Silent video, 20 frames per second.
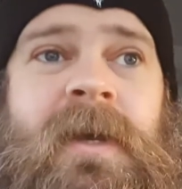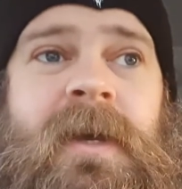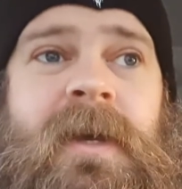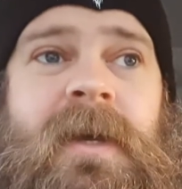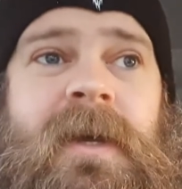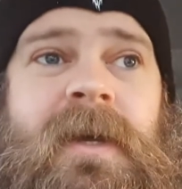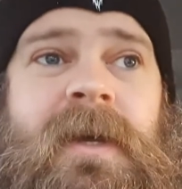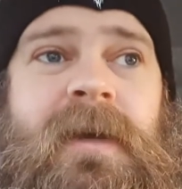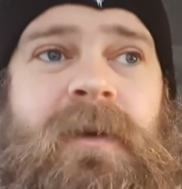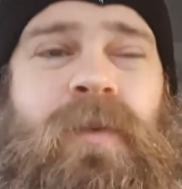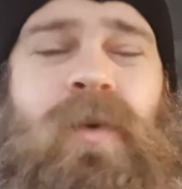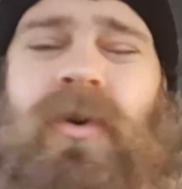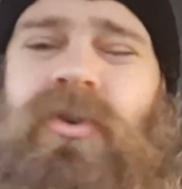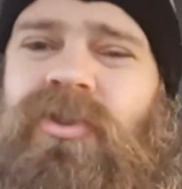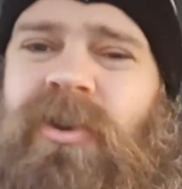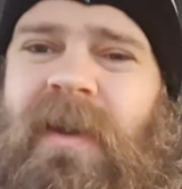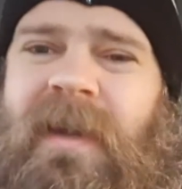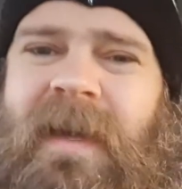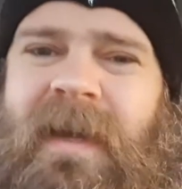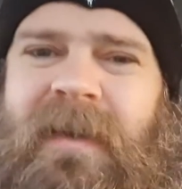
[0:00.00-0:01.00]
I want to
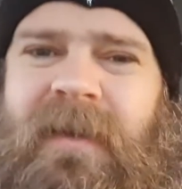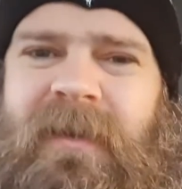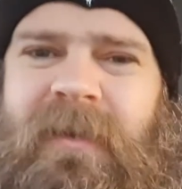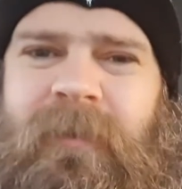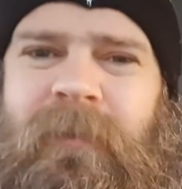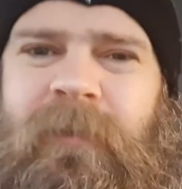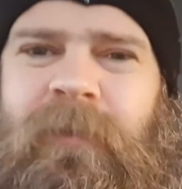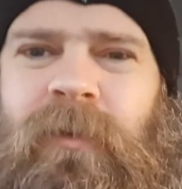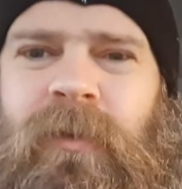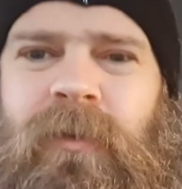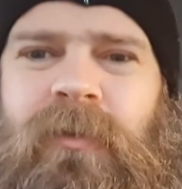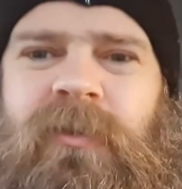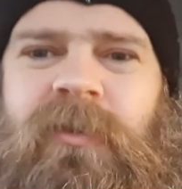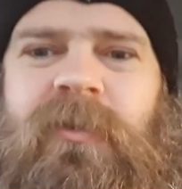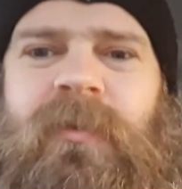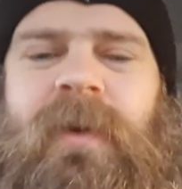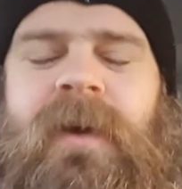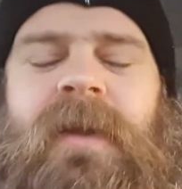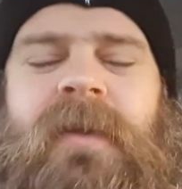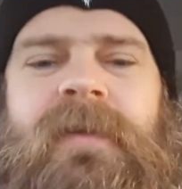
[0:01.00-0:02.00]
try and edit some photos as
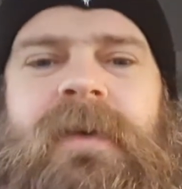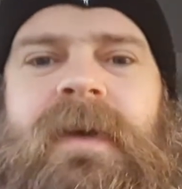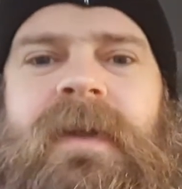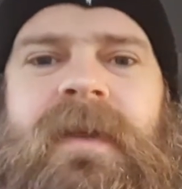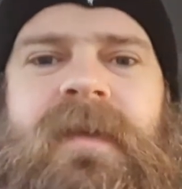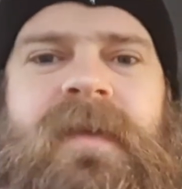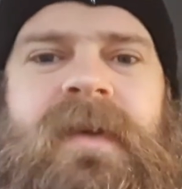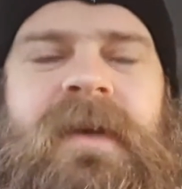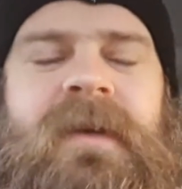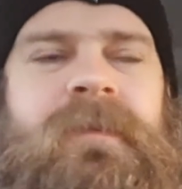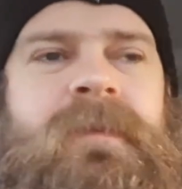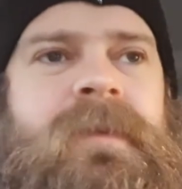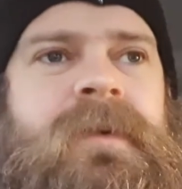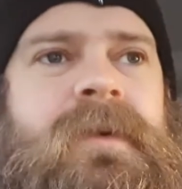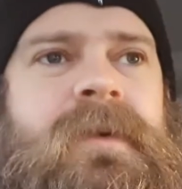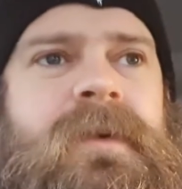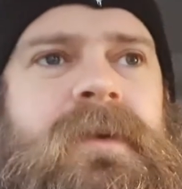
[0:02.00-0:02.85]
well if I get the time.